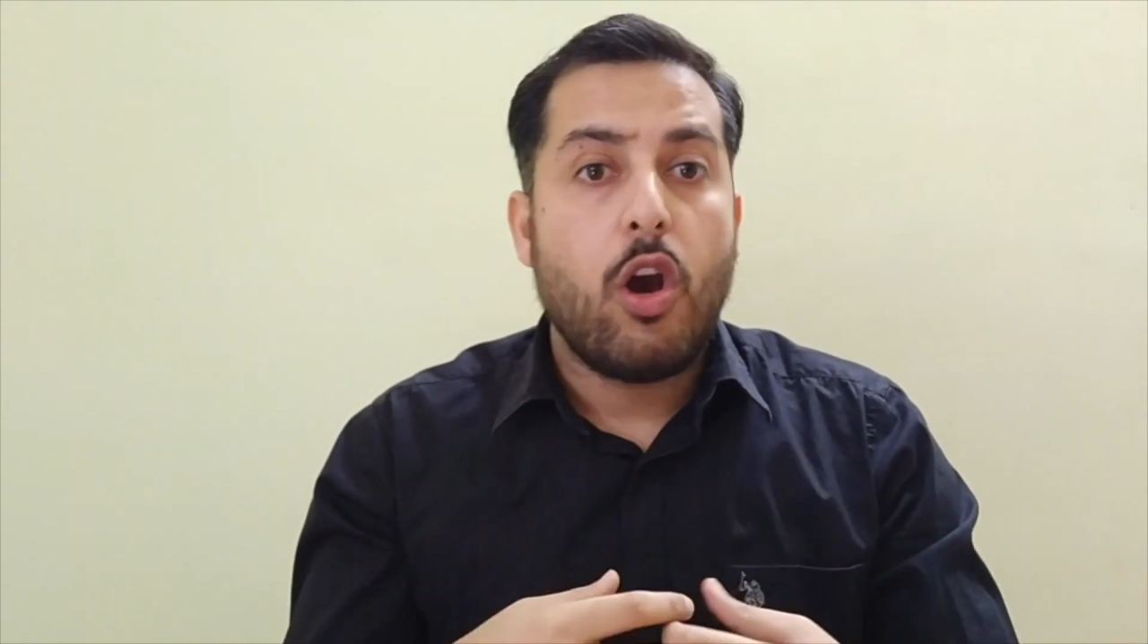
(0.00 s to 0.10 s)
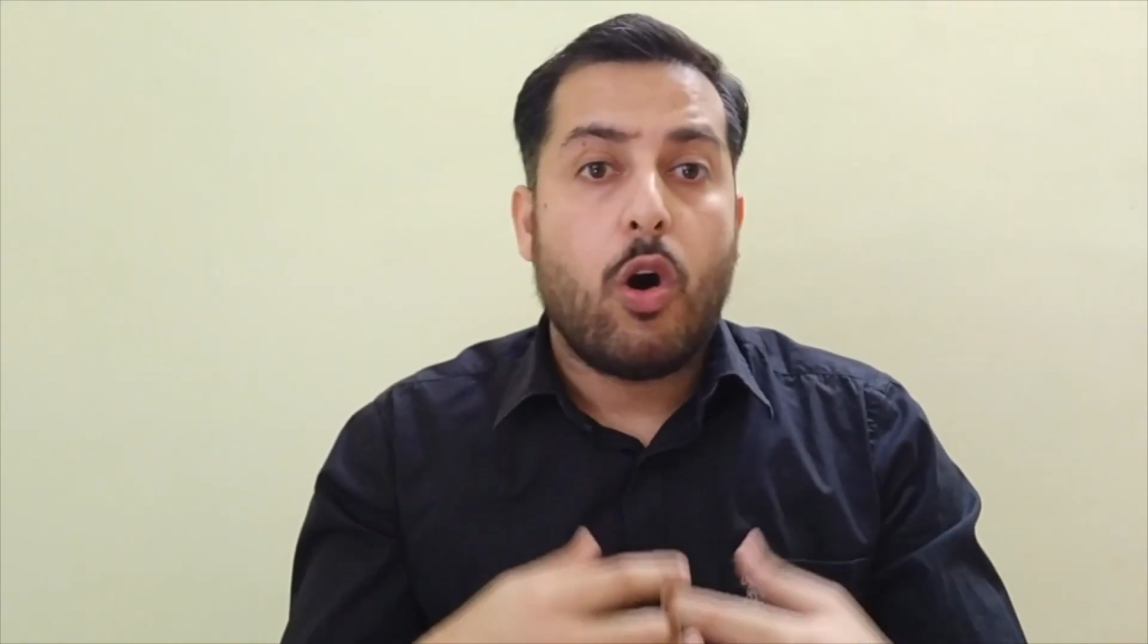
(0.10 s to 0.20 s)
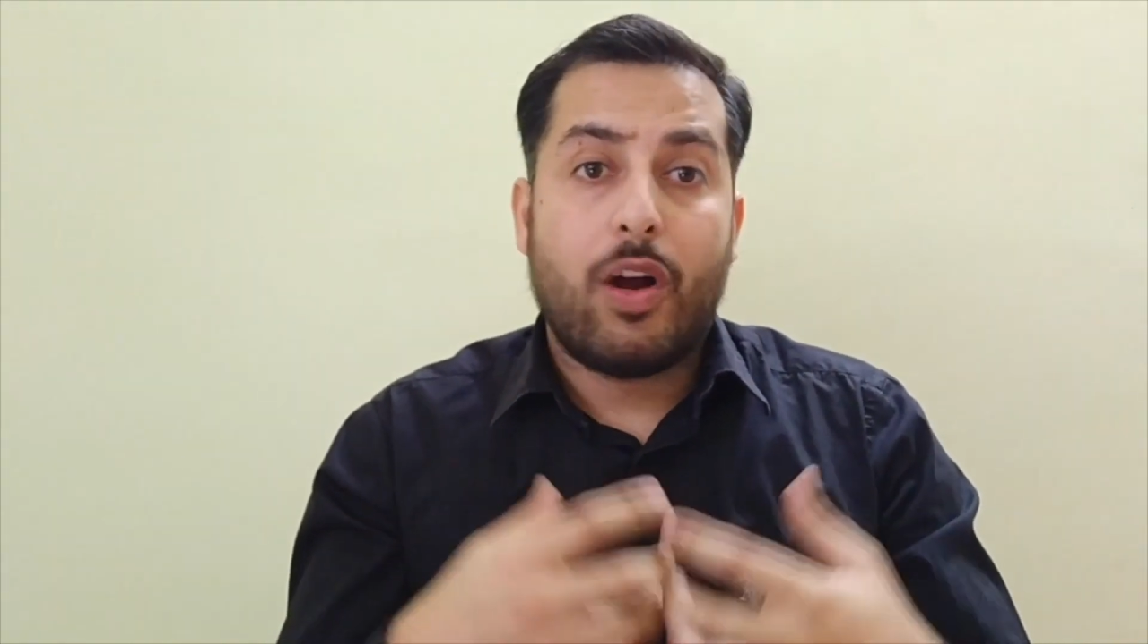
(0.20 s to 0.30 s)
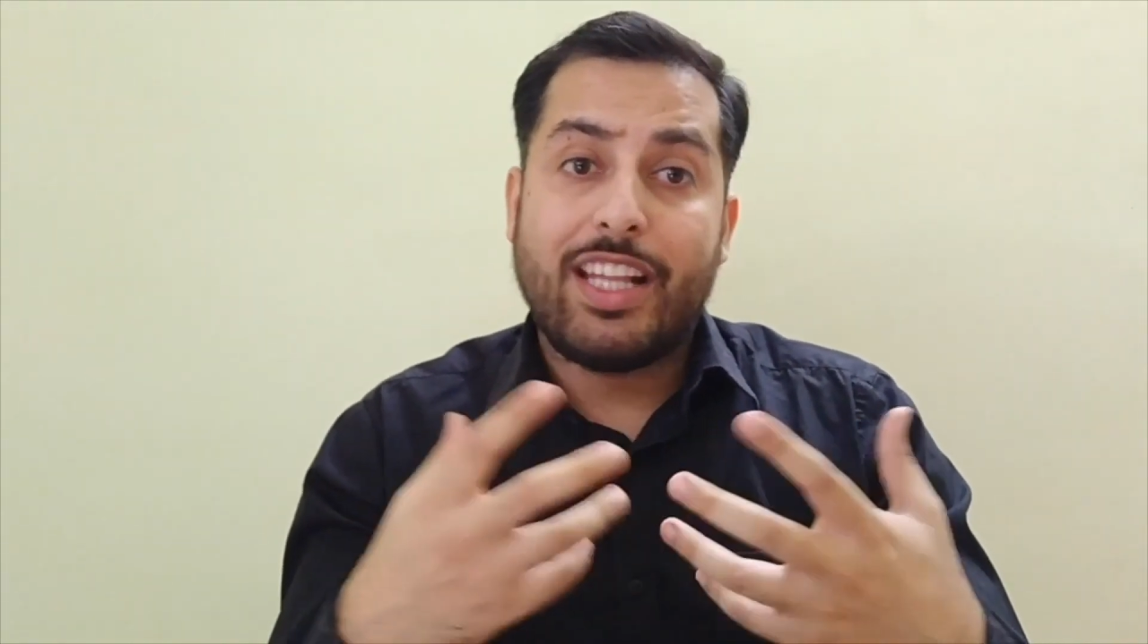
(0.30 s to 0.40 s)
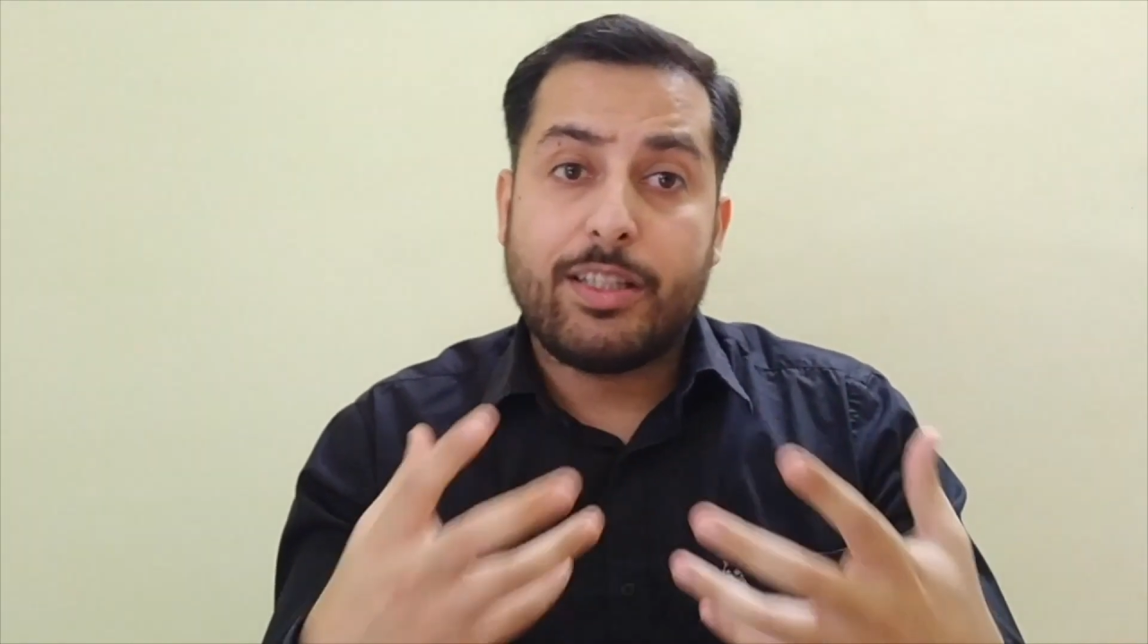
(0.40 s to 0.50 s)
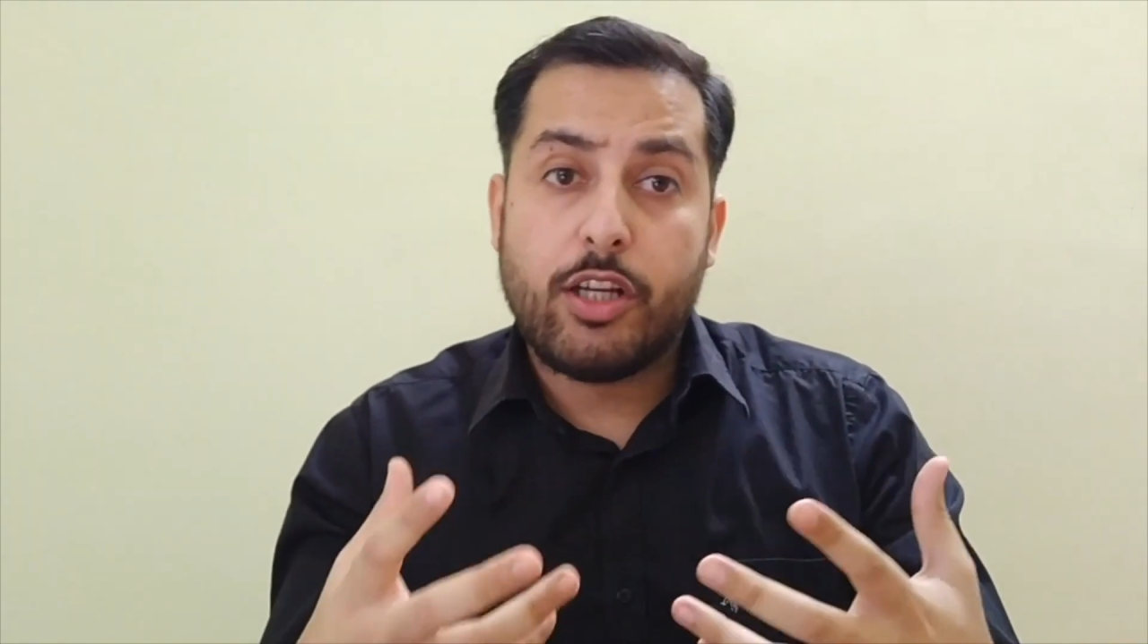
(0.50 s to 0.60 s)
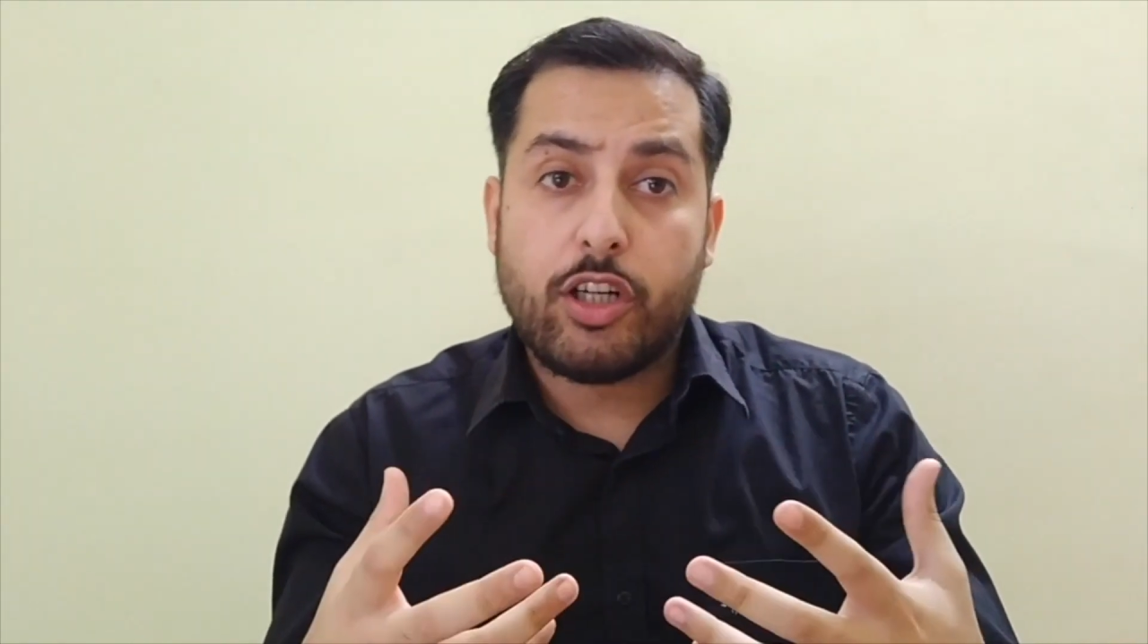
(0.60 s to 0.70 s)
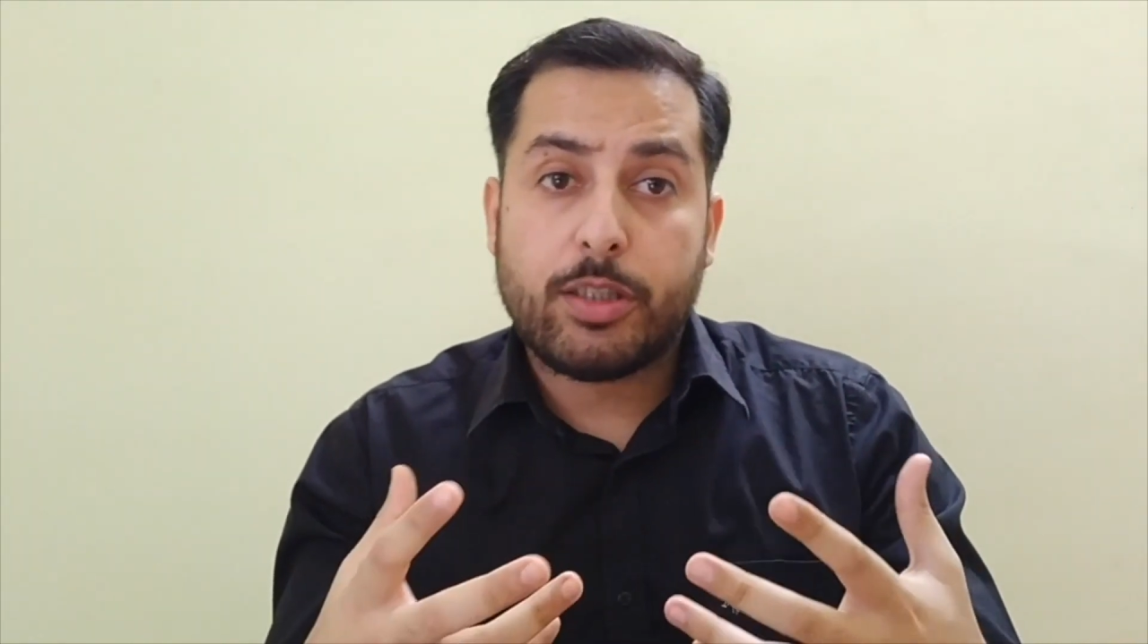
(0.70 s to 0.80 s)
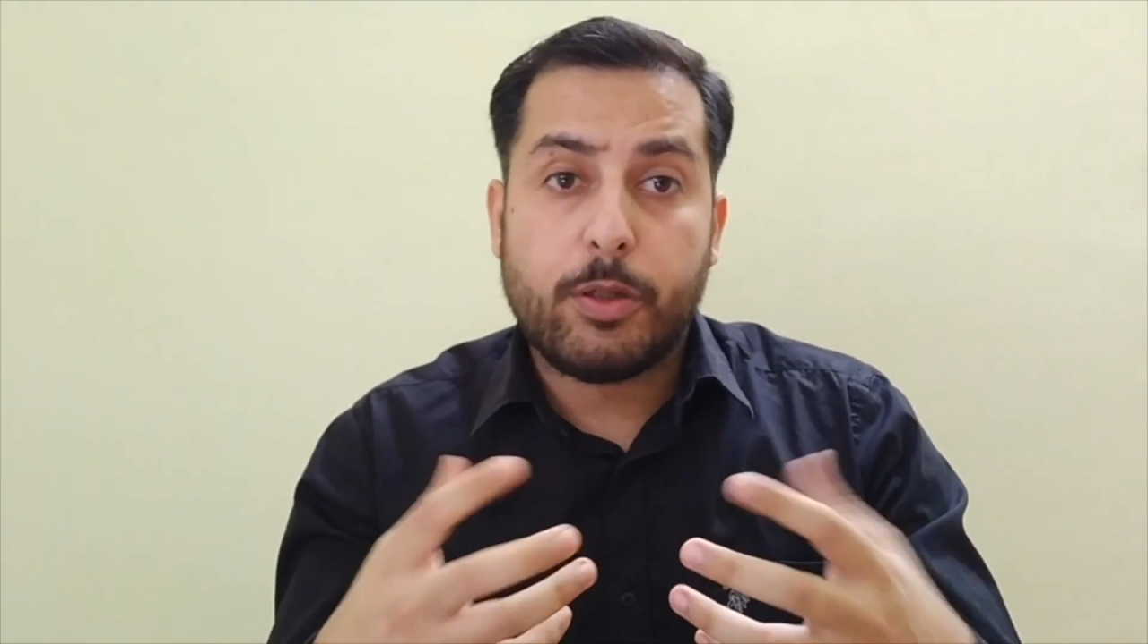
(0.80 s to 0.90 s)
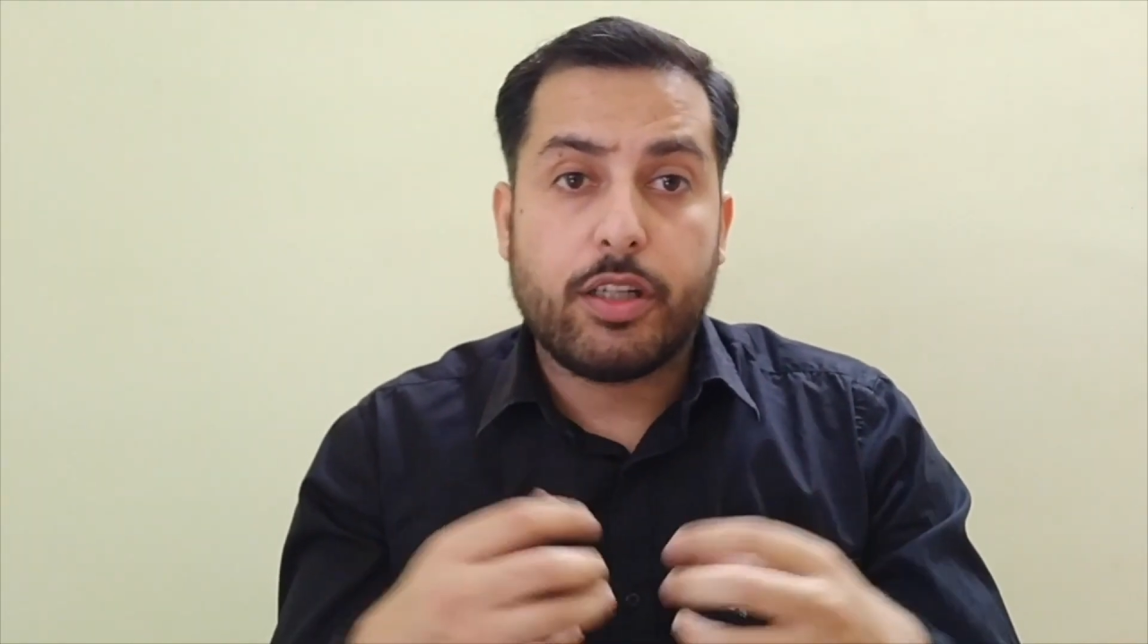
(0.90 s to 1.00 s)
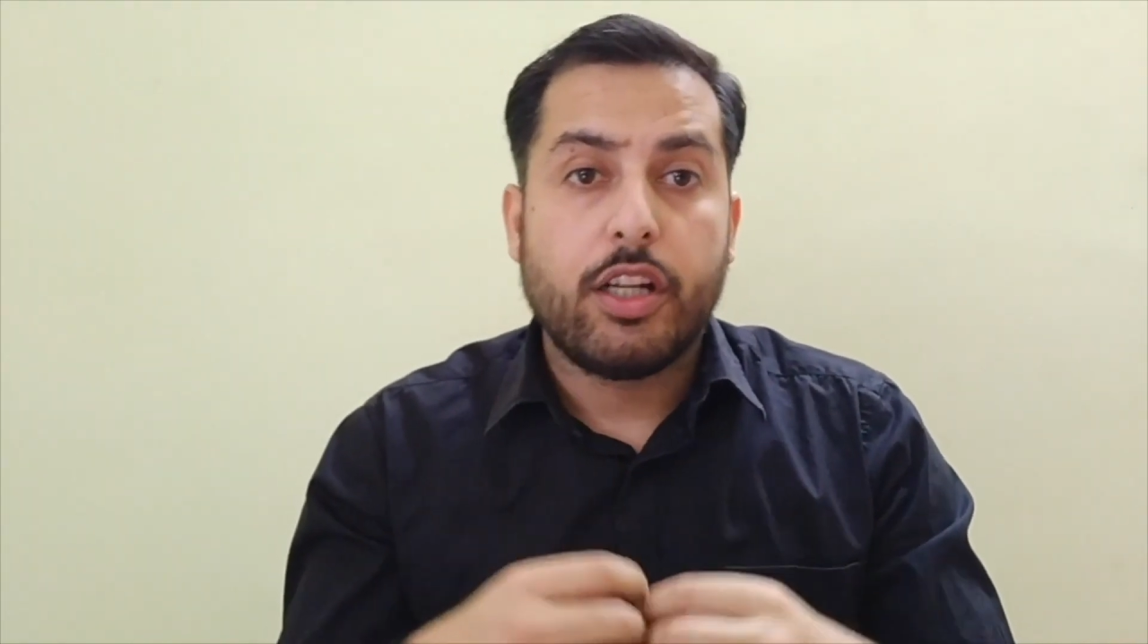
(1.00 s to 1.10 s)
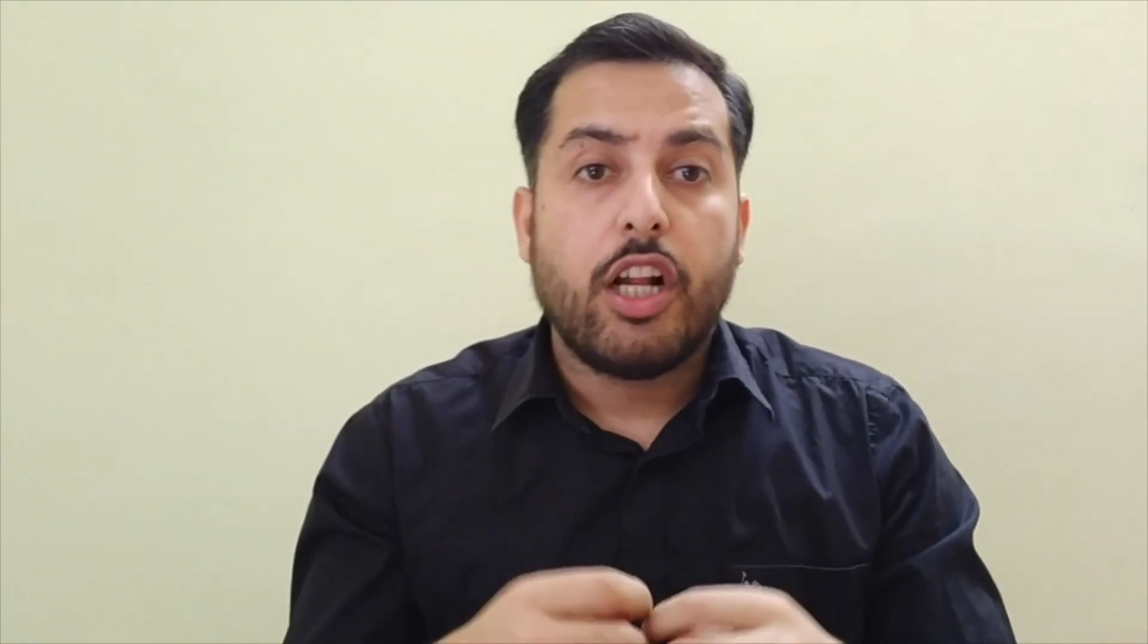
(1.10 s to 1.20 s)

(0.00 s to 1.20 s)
or SEO expert.